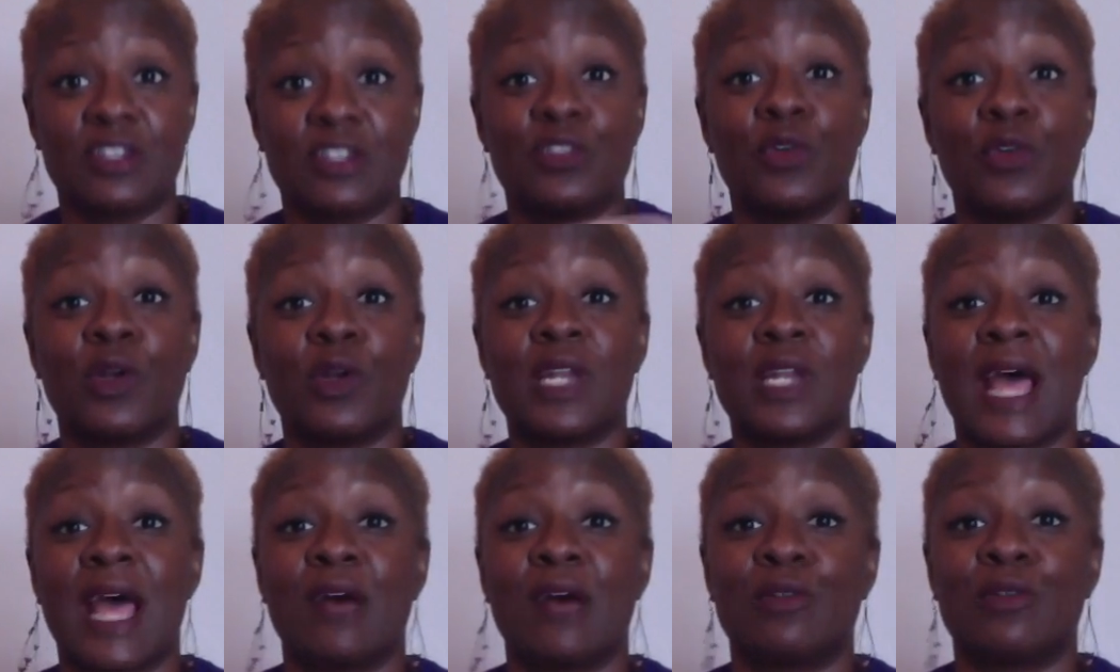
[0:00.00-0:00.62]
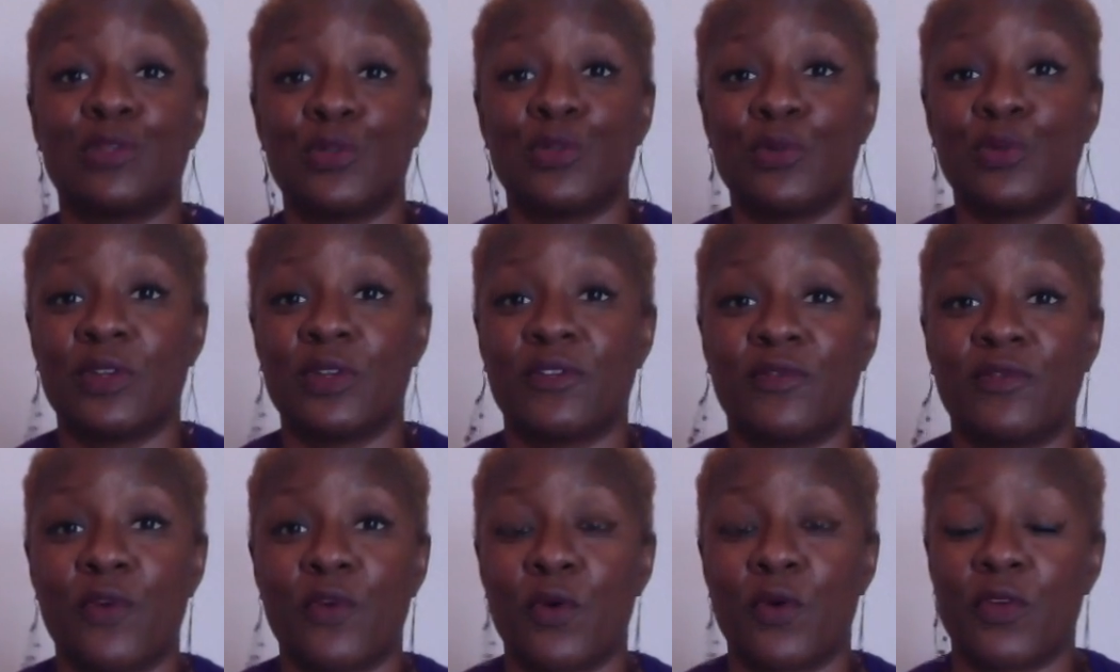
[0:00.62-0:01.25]
you are now doing
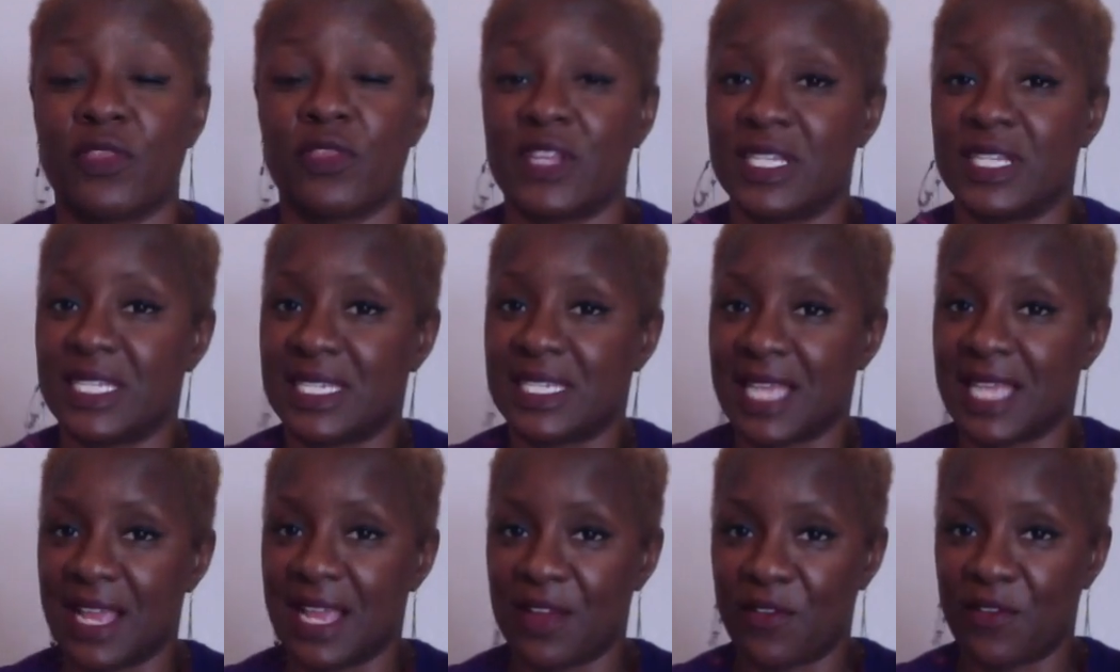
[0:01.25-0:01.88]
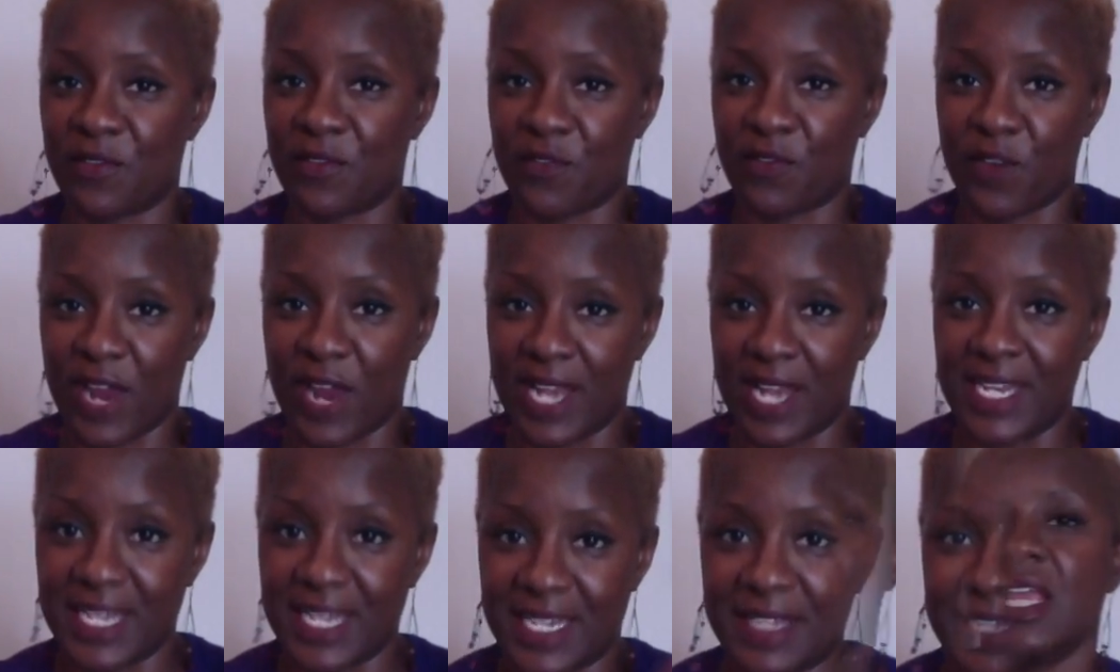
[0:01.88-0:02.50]
for this
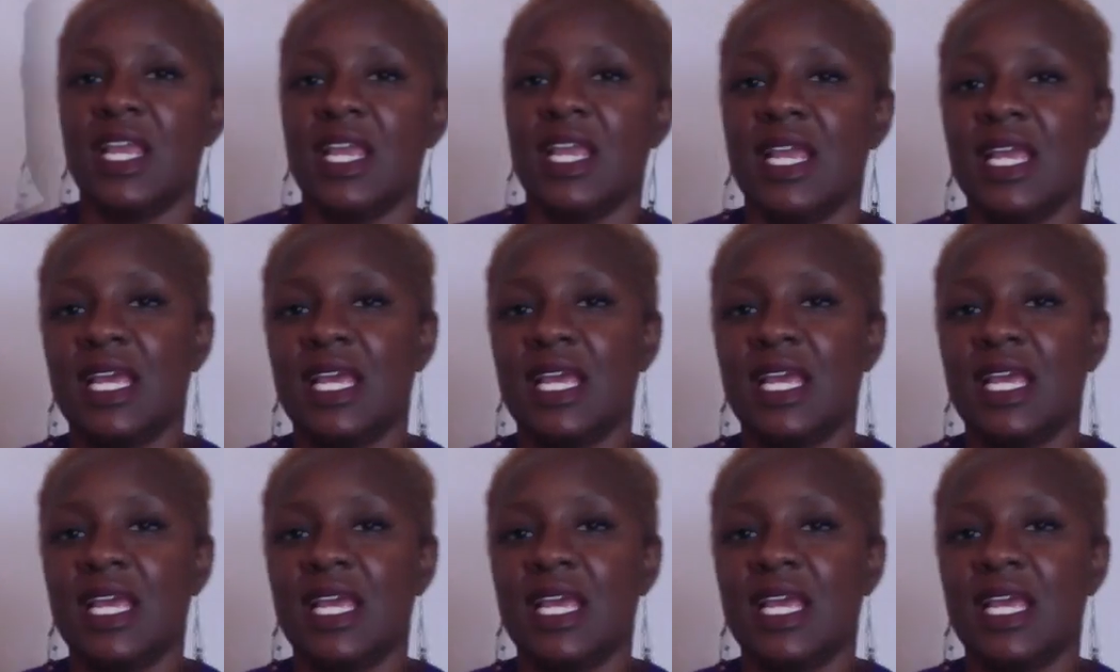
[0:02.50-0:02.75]
friend.